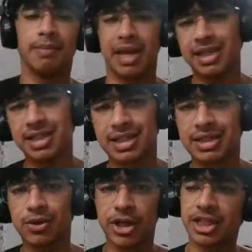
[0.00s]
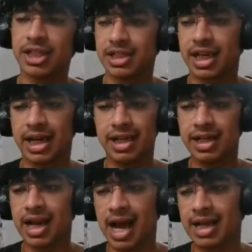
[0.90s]
the major question second
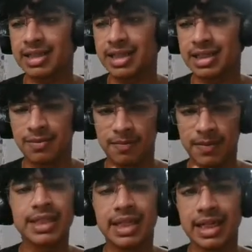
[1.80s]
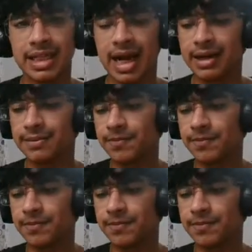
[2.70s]
year has is basically that.